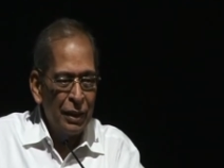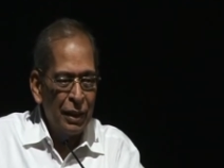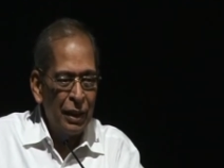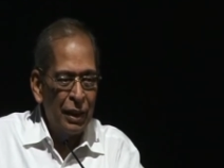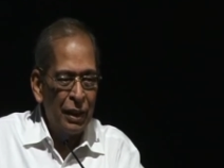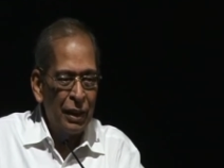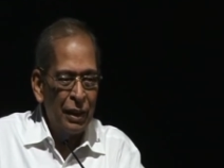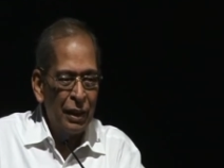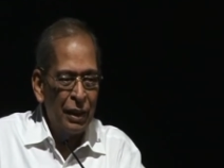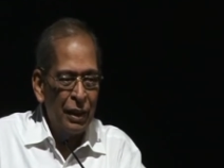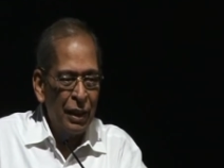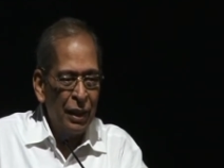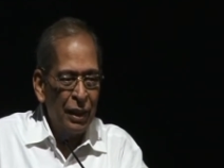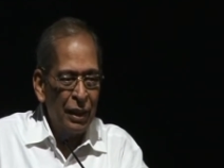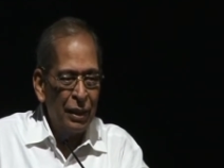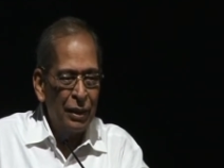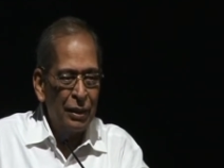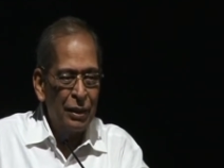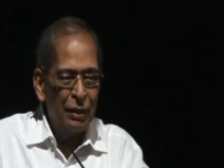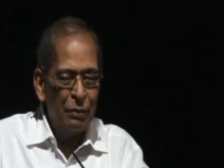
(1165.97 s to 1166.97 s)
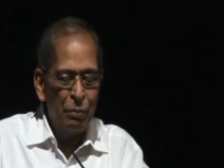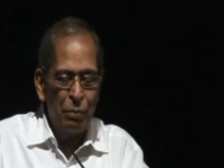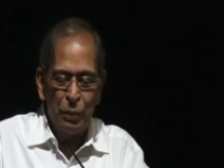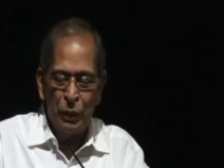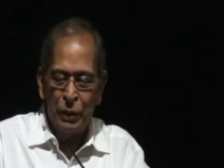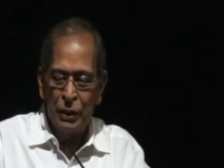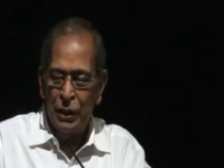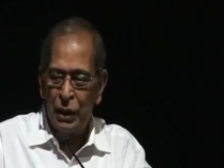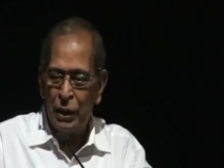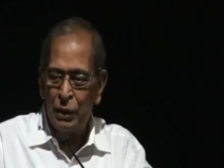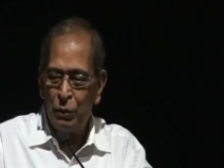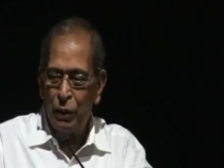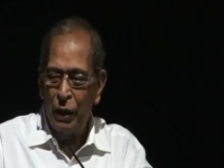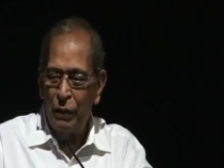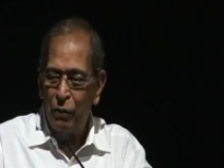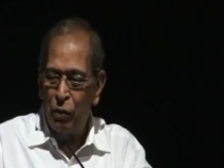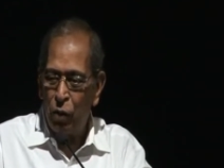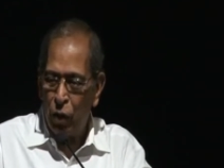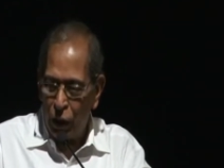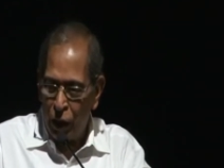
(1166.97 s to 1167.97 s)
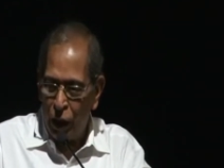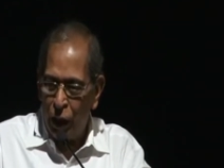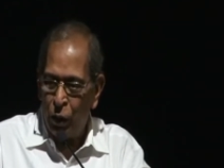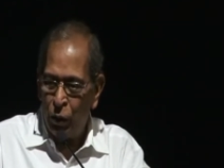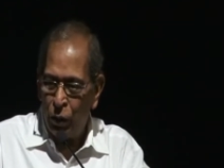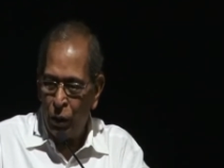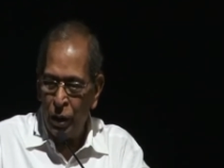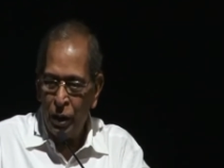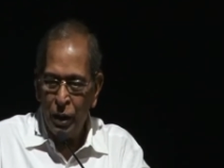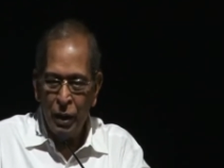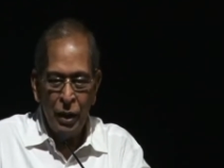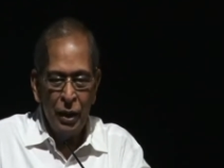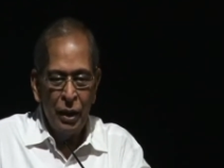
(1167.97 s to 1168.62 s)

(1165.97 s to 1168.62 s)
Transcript: He, he, the president's wife got down